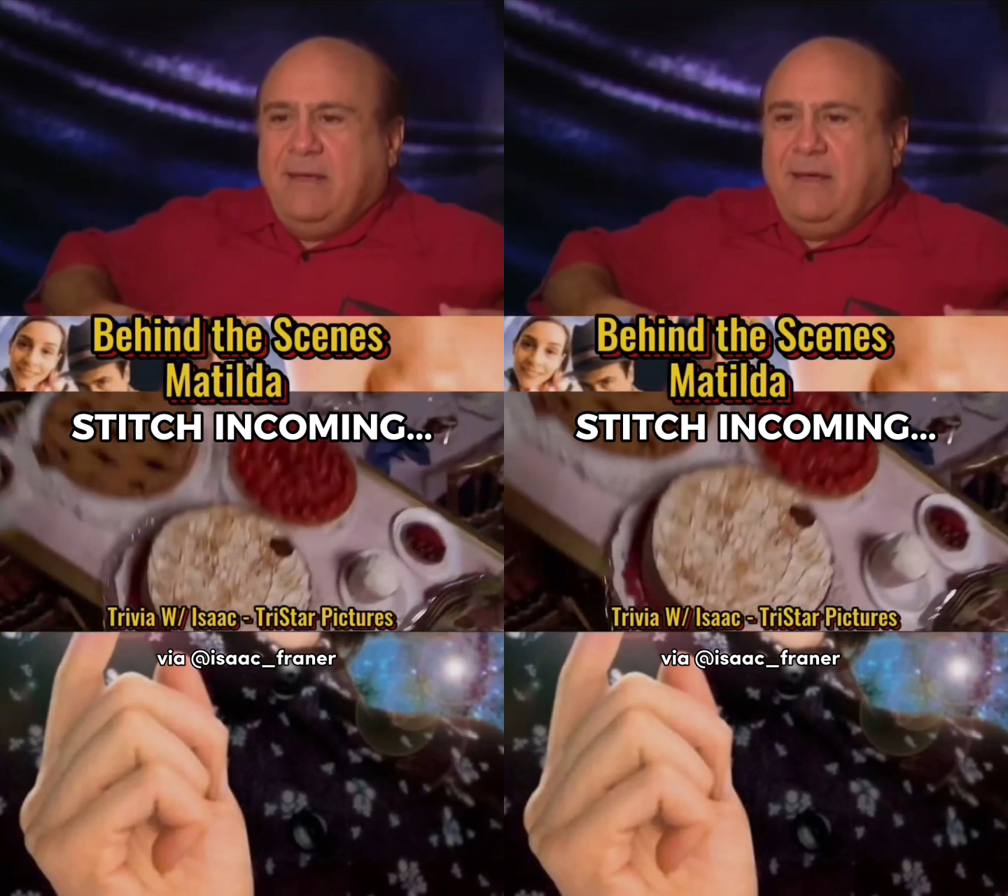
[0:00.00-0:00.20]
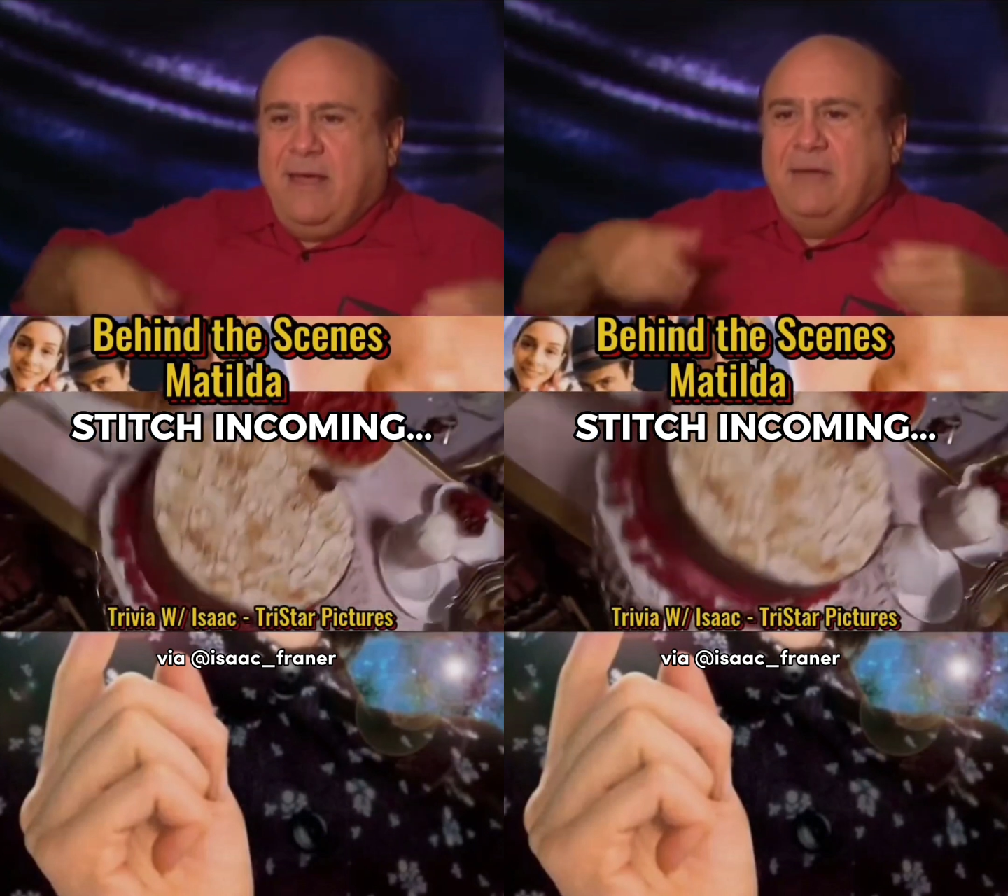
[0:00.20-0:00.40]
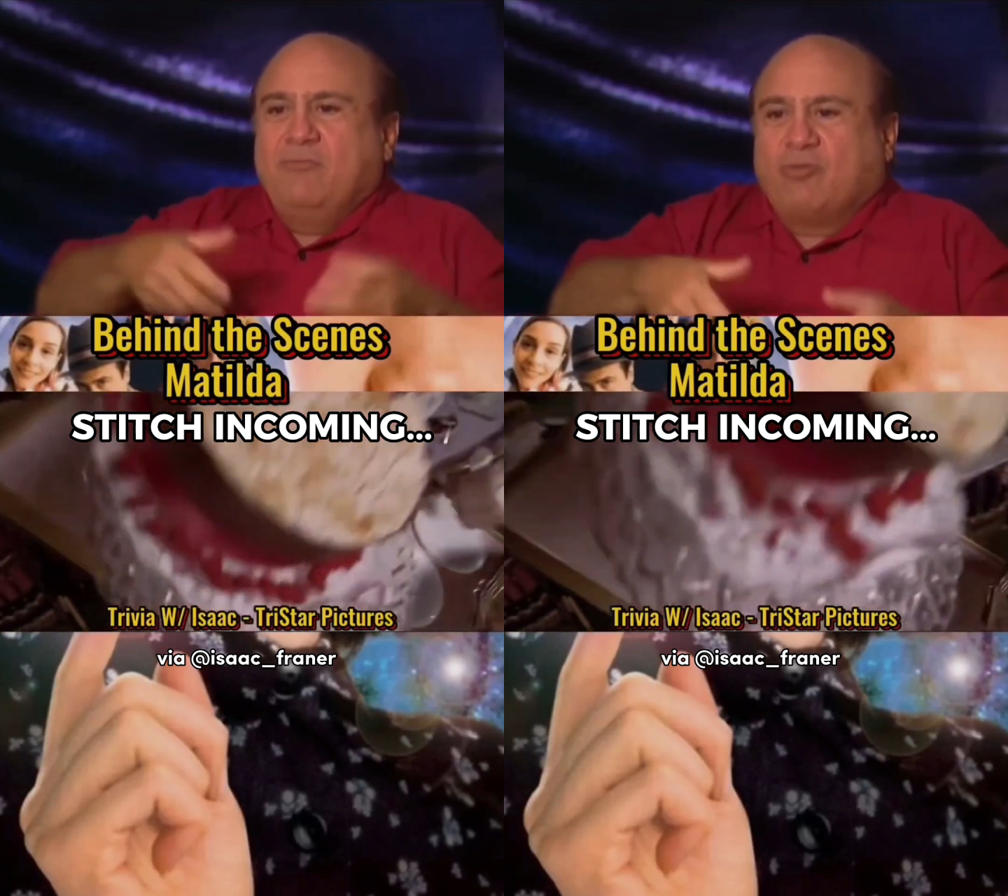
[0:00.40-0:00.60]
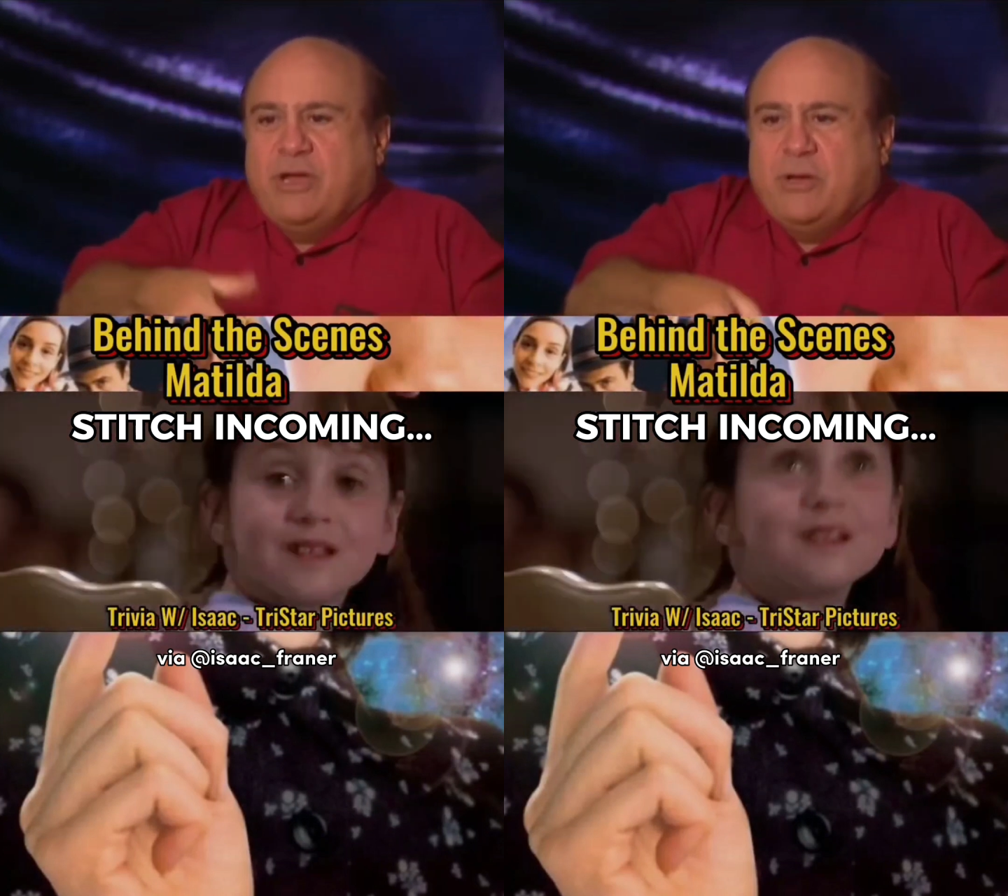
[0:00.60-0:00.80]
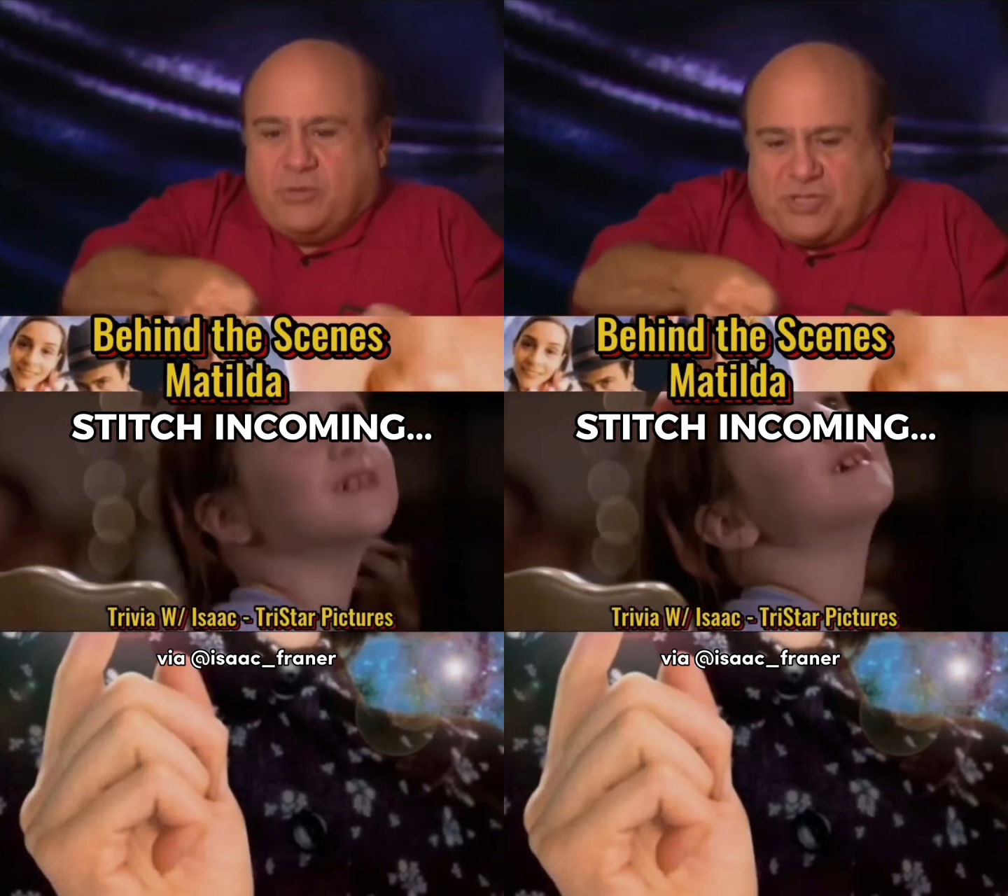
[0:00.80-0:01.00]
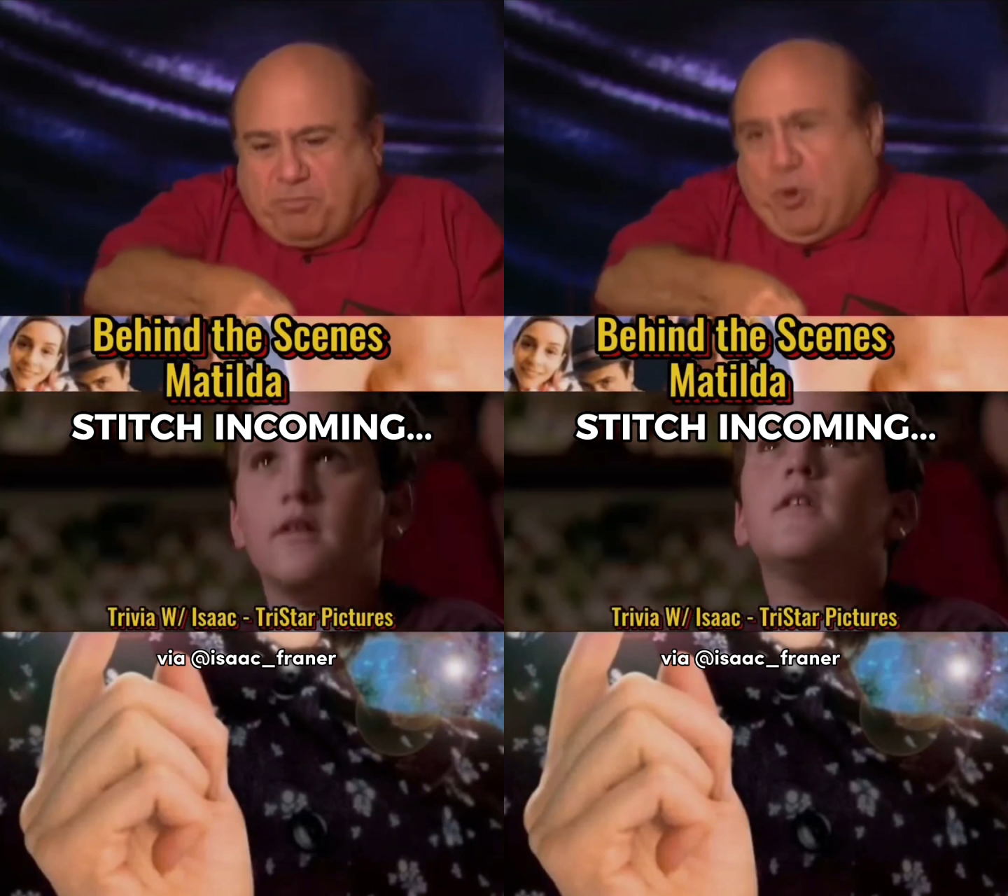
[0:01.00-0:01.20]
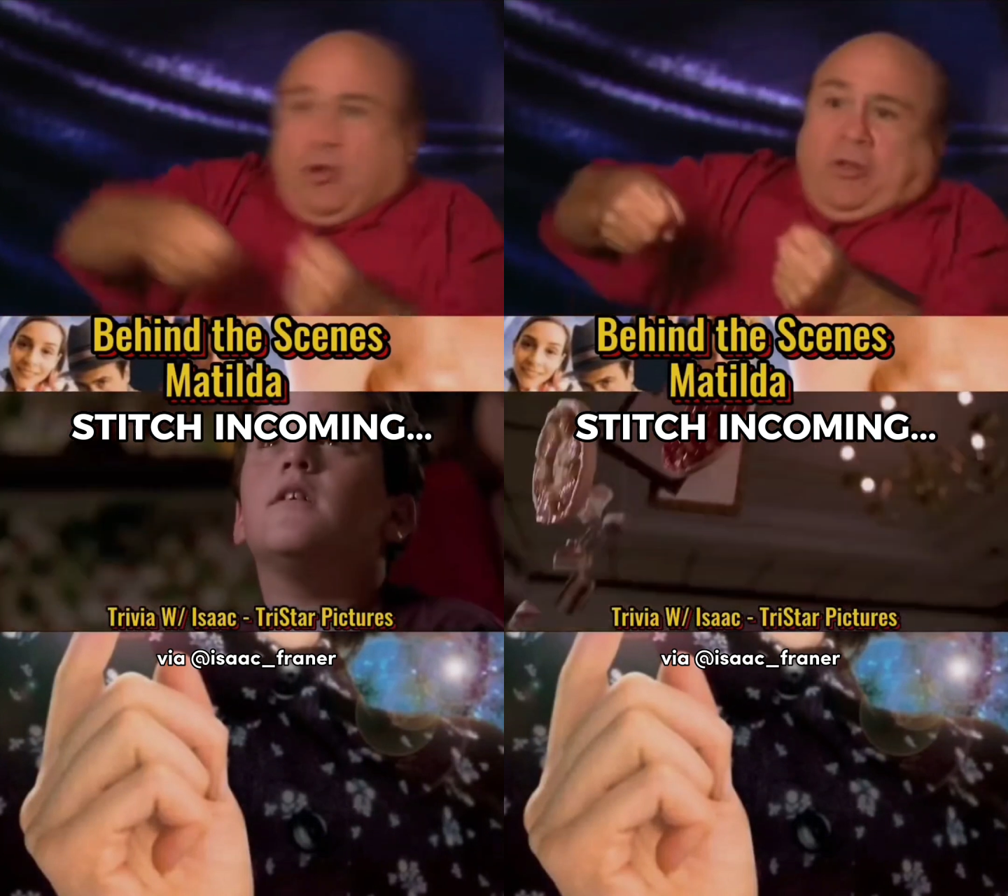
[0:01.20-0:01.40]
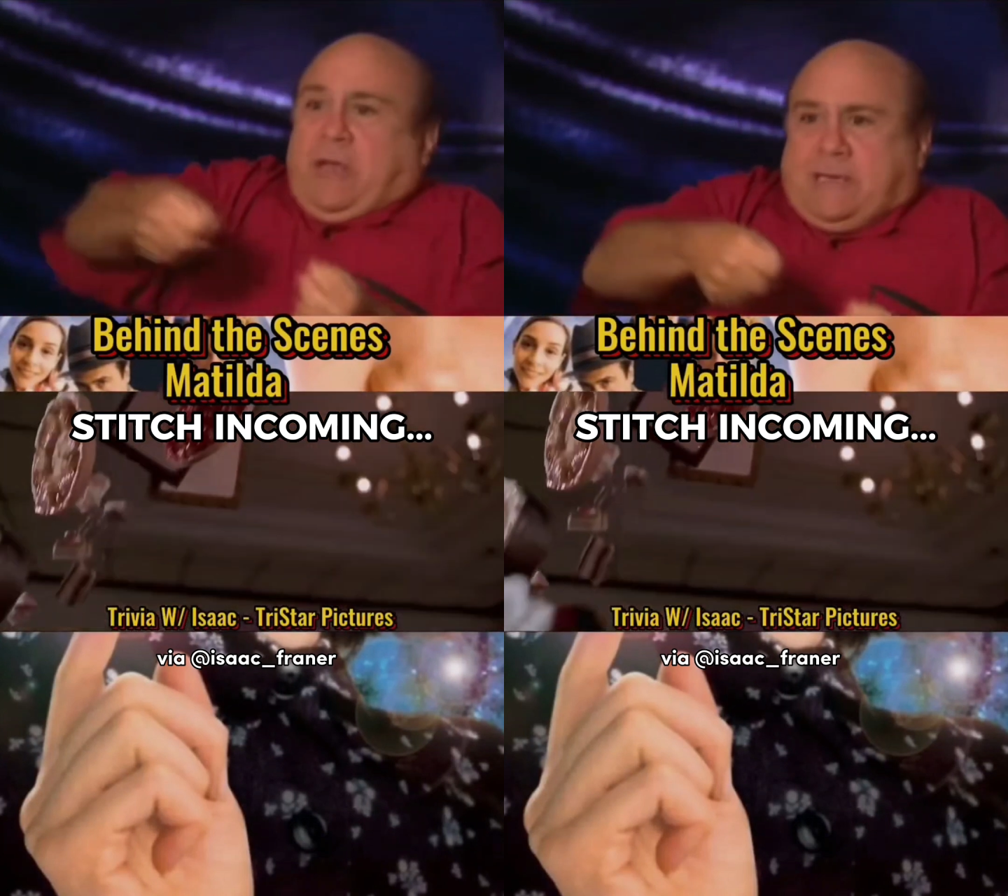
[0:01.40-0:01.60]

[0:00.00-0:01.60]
and Rhea was pulling,